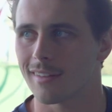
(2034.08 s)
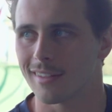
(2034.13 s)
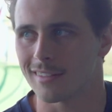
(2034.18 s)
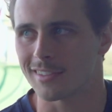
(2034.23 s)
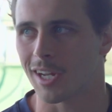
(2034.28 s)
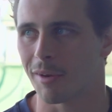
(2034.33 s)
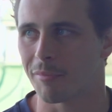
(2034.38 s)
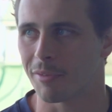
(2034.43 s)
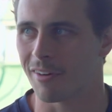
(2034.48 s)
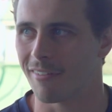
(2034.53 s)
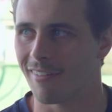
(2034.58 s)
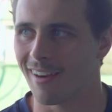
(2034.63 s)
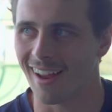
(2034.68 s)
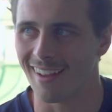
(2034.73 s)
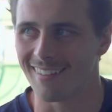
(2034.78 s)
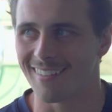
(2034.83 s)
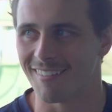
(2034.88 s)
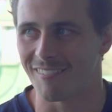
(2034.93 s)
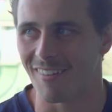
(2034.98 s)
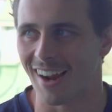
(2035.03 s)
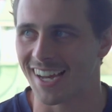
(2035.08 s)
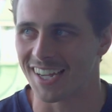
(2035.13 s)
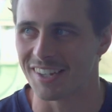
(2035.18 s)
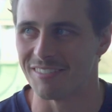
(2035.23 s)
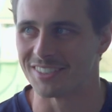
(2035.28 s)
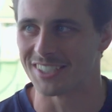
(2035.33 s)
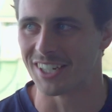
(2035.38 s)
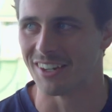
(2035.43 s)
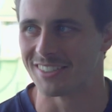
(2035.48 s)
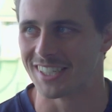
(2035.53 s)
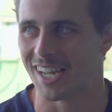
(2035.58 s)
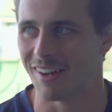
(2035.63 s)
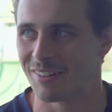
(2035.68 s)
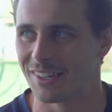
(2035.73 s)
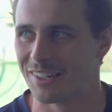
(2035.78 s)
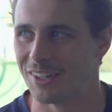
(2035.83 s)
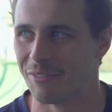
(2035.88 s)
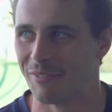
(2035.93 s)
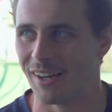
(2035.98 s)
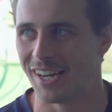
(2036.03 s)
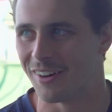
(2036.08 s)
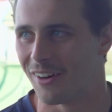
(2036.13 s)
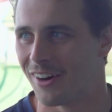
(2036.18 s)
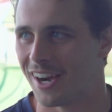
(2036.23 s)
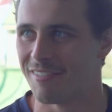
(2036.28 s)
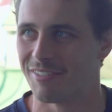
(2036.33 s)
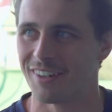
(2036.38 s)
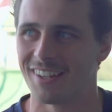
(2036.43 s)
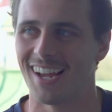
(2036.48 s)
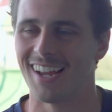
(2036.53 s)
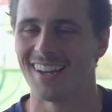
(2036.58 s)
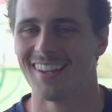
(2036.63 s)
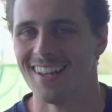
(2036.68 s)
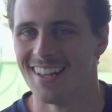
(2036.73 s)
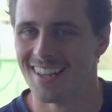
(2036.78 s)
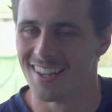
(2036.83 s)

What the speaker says: jumping around, they're waking themselves up a little bit, or even like